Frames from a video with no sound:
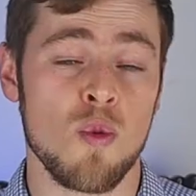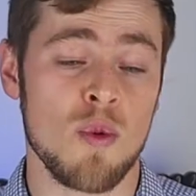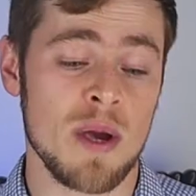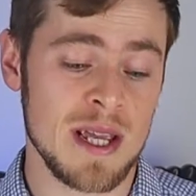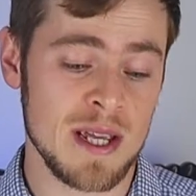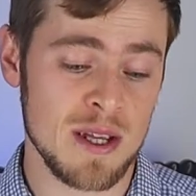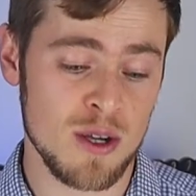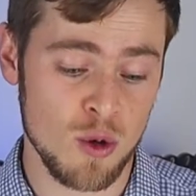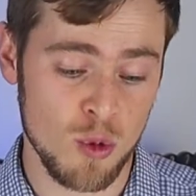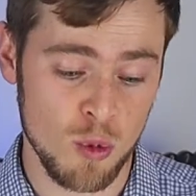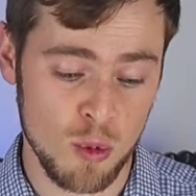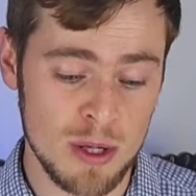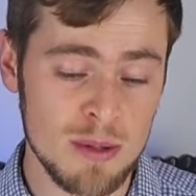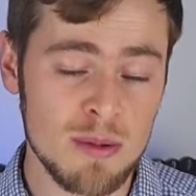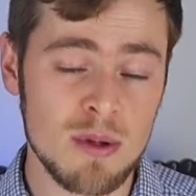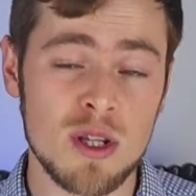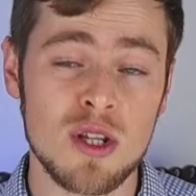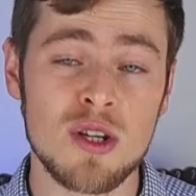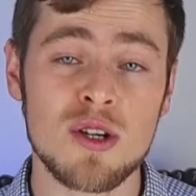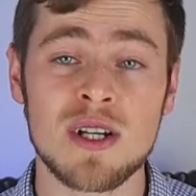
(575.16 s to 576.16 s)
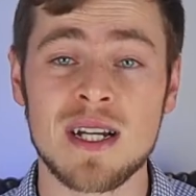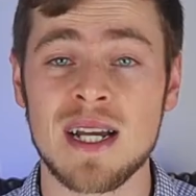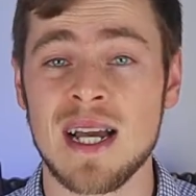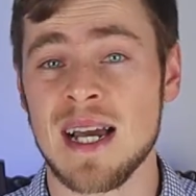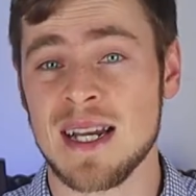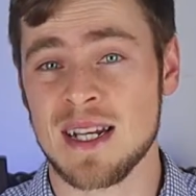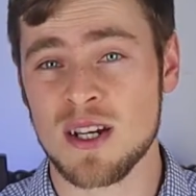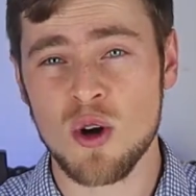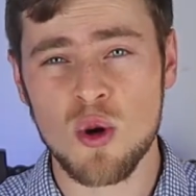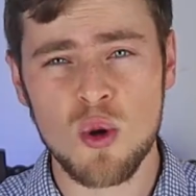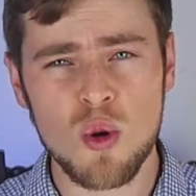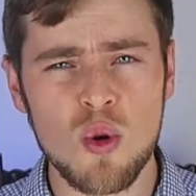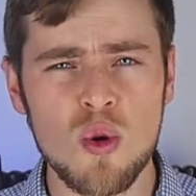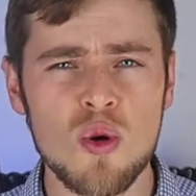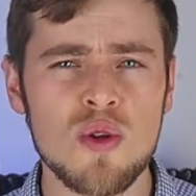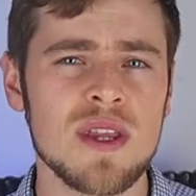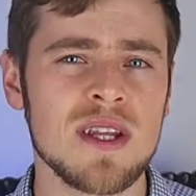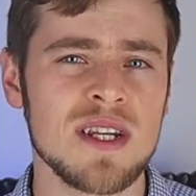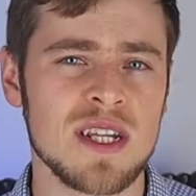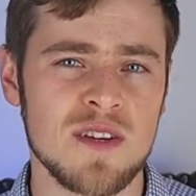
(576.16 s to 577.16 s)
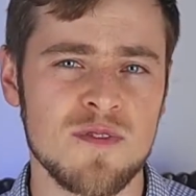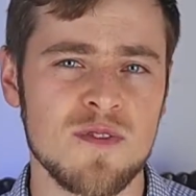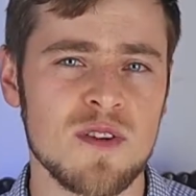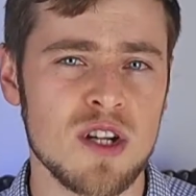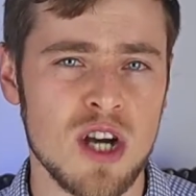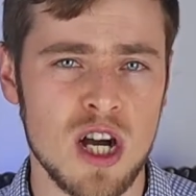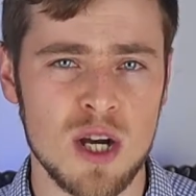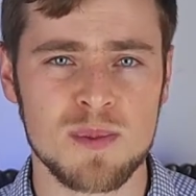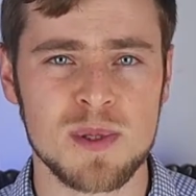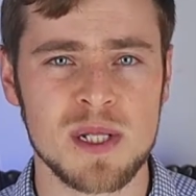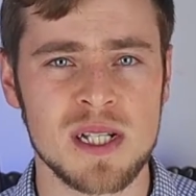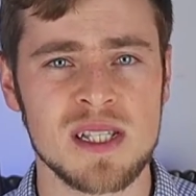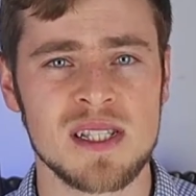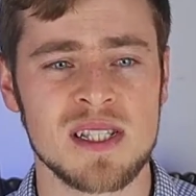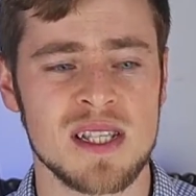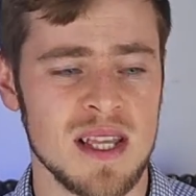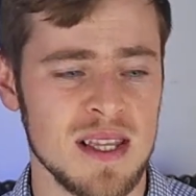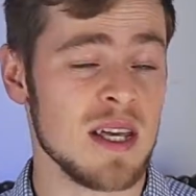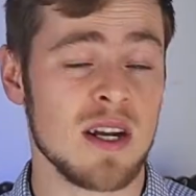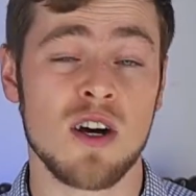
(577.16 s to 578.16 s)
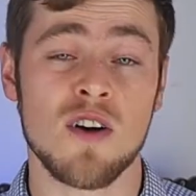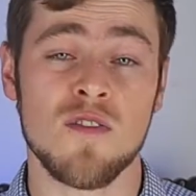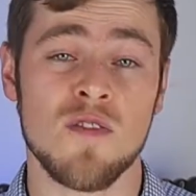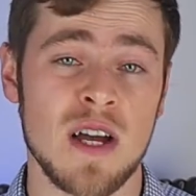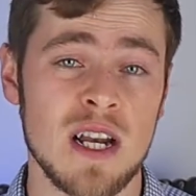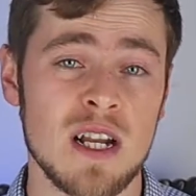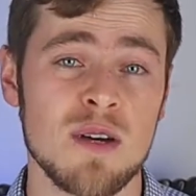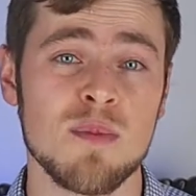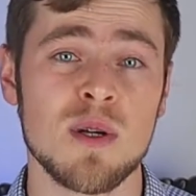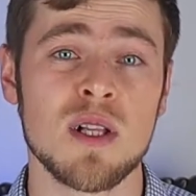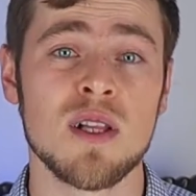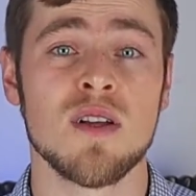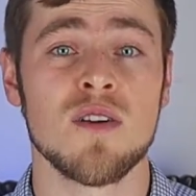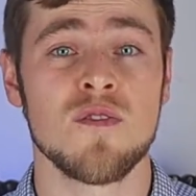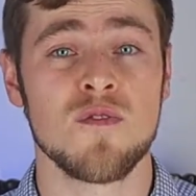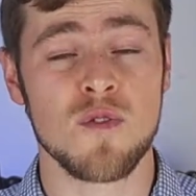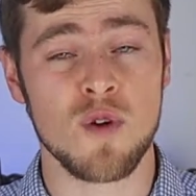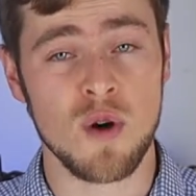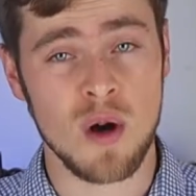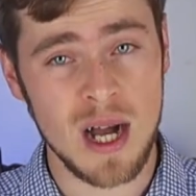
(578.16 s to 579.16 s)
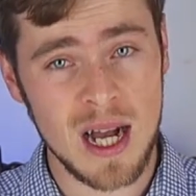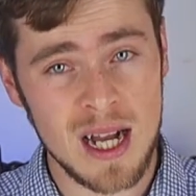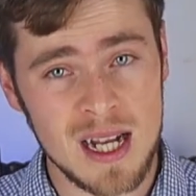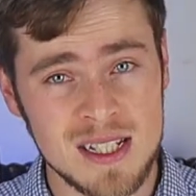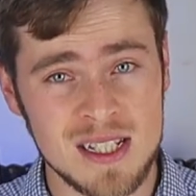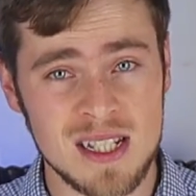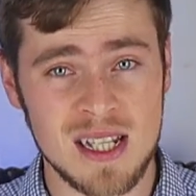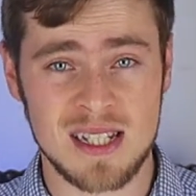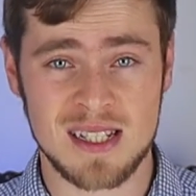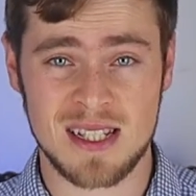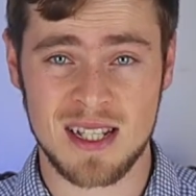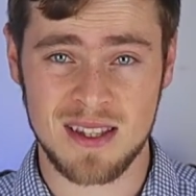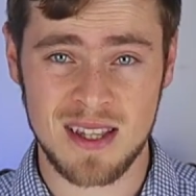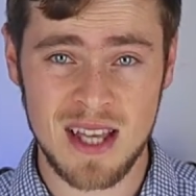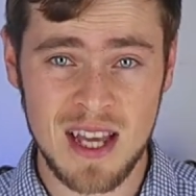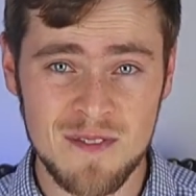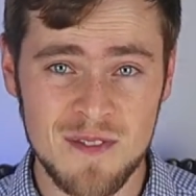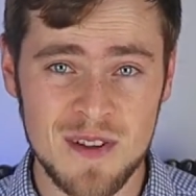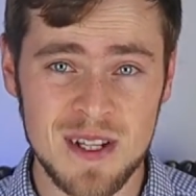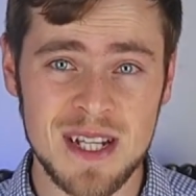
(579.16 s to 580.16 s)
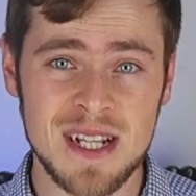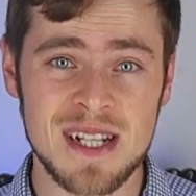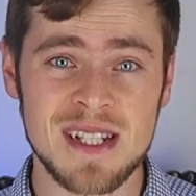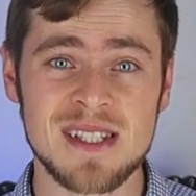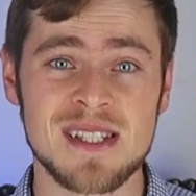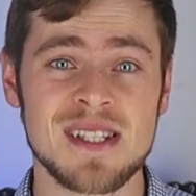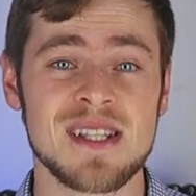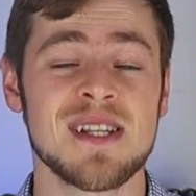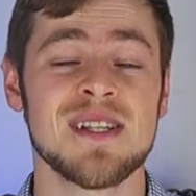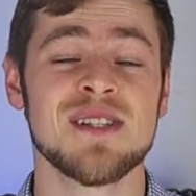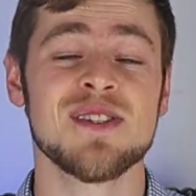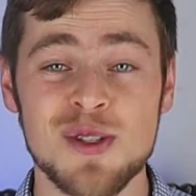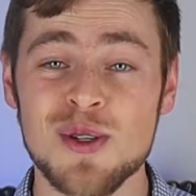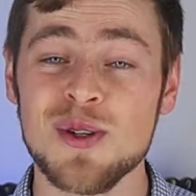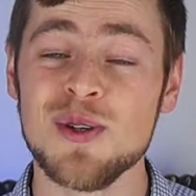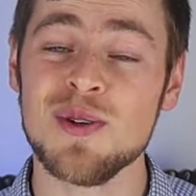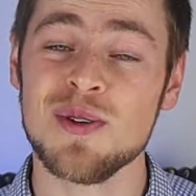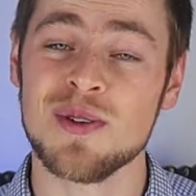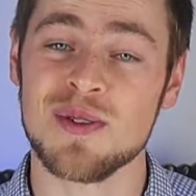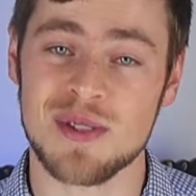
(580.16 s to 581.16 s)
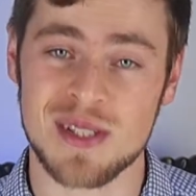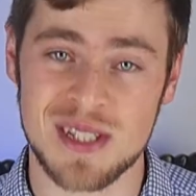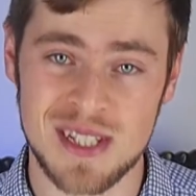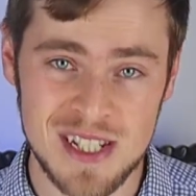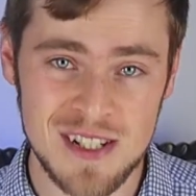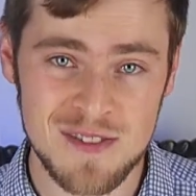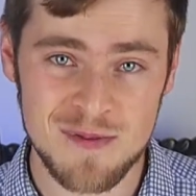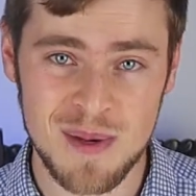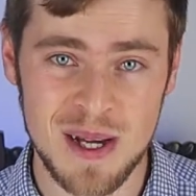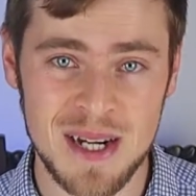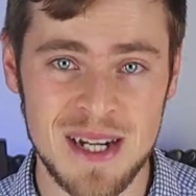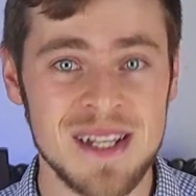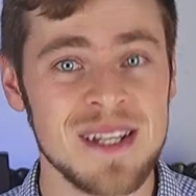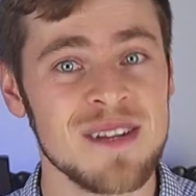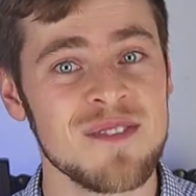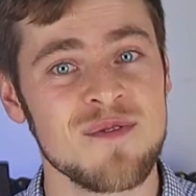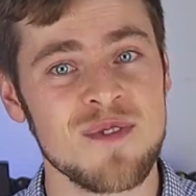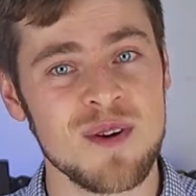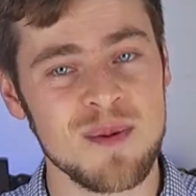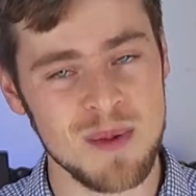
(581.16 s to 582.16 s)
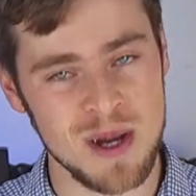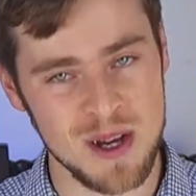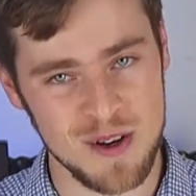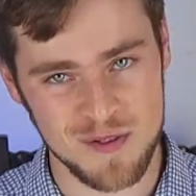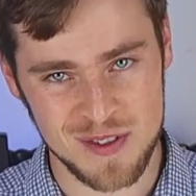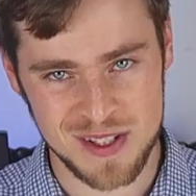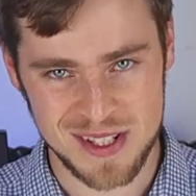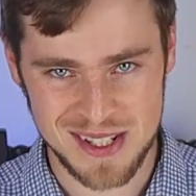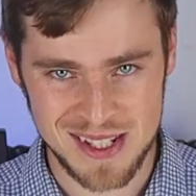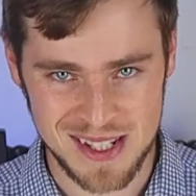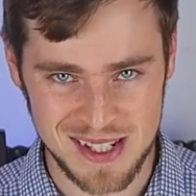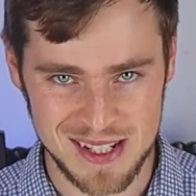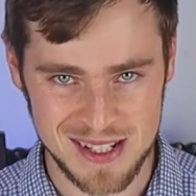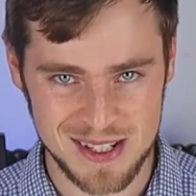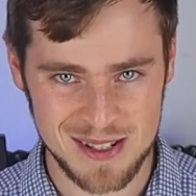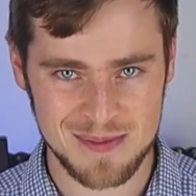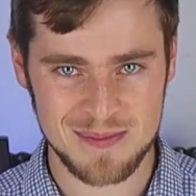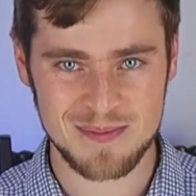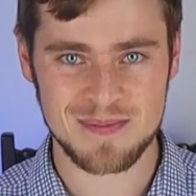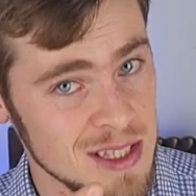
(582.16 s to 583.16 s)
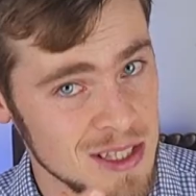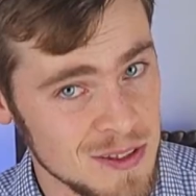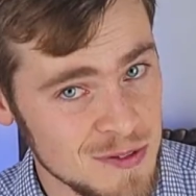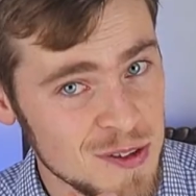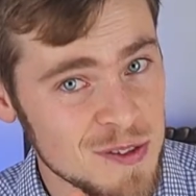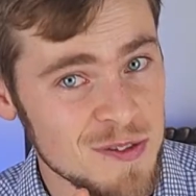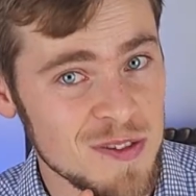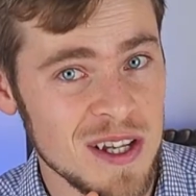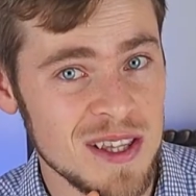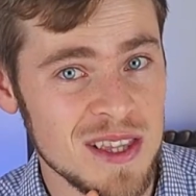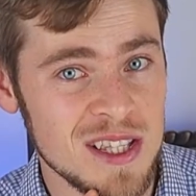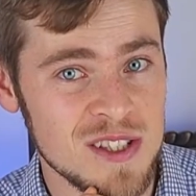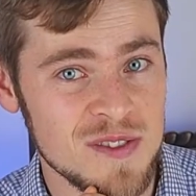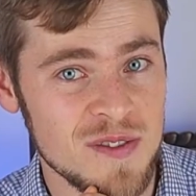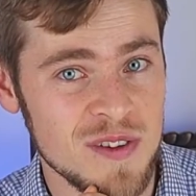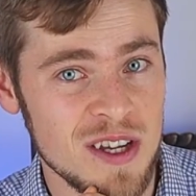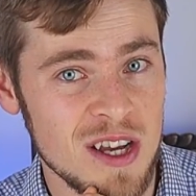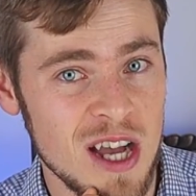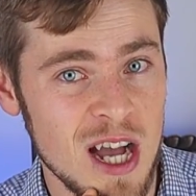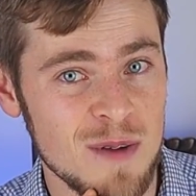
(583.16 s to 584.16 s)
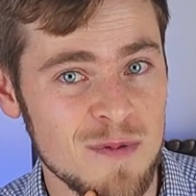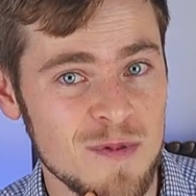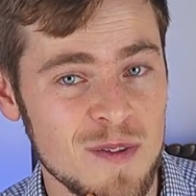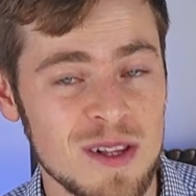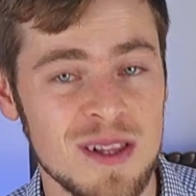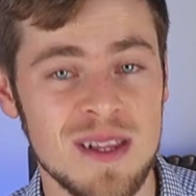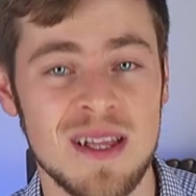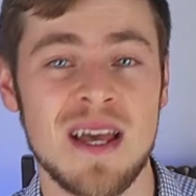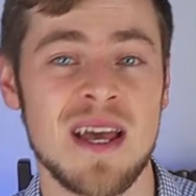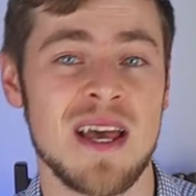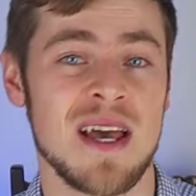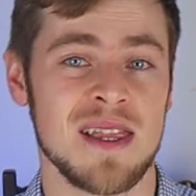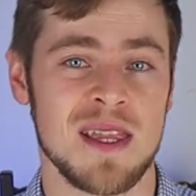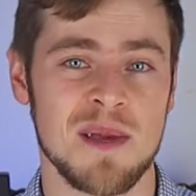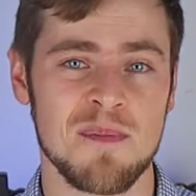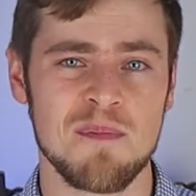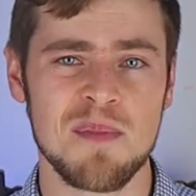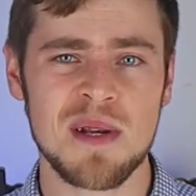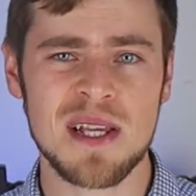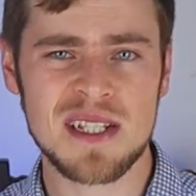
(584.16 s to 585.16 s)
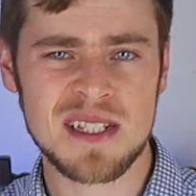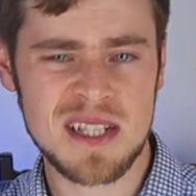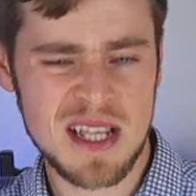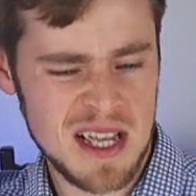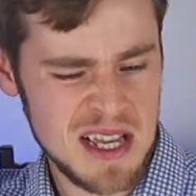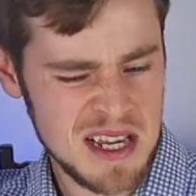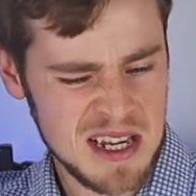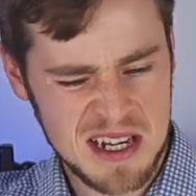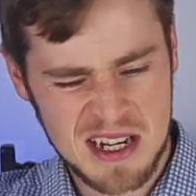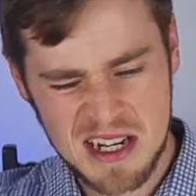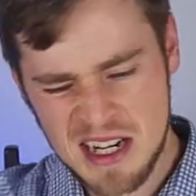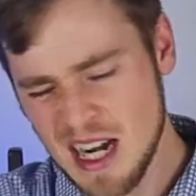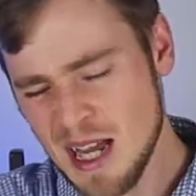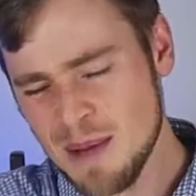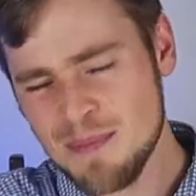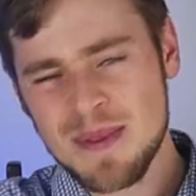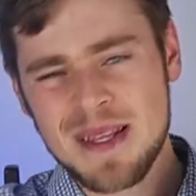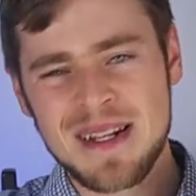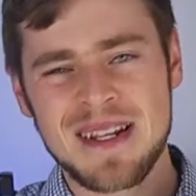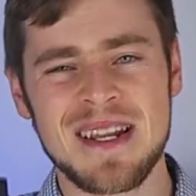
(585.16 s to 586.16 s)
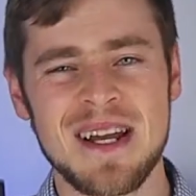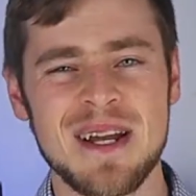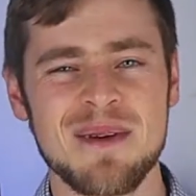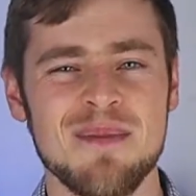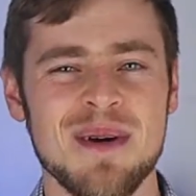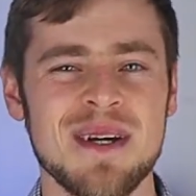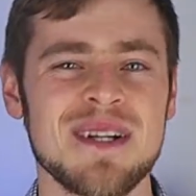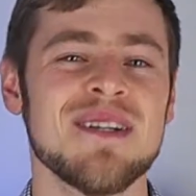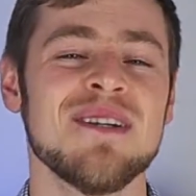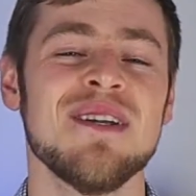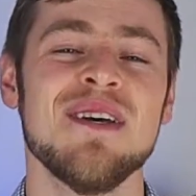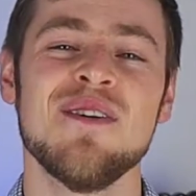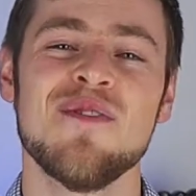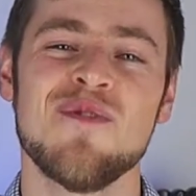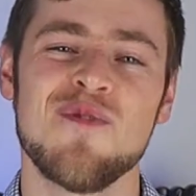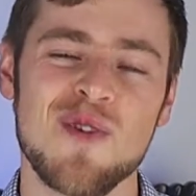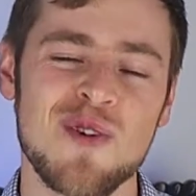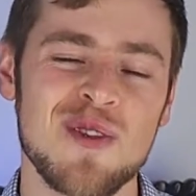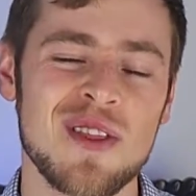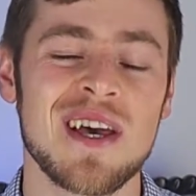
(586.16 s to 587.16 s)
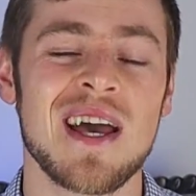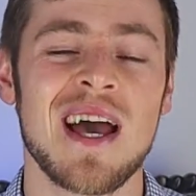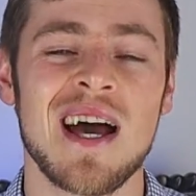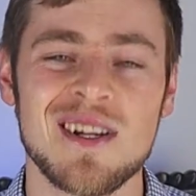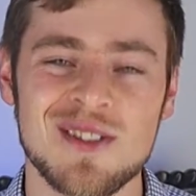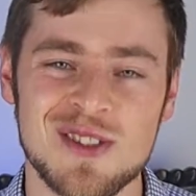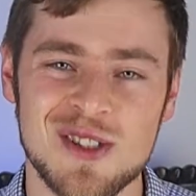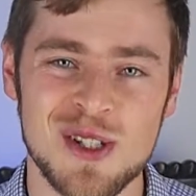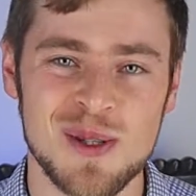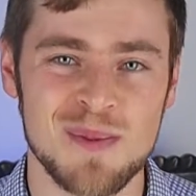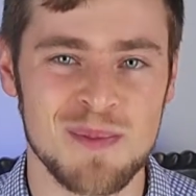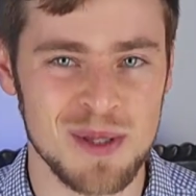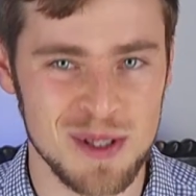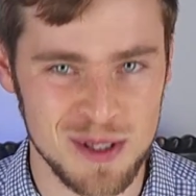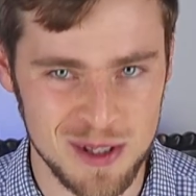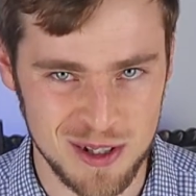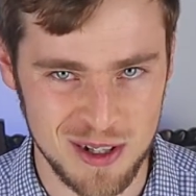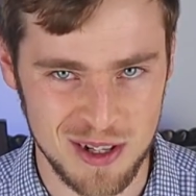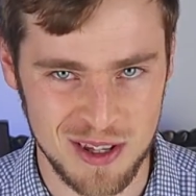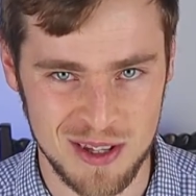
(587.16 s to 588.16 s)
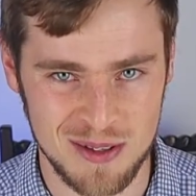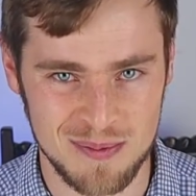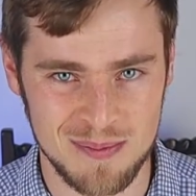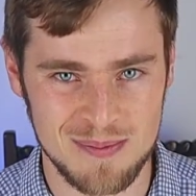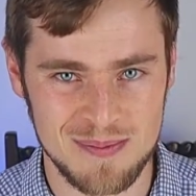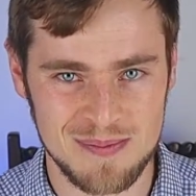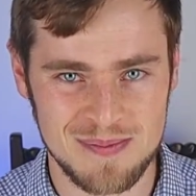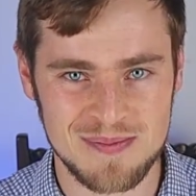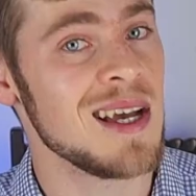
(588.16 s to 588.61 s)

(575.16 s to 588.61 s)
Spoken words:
where we will look at all the different options that are available for us as South Africans to receive money from overseas. If you found this video helpful, then please clap that like button for the YouTube algorithm.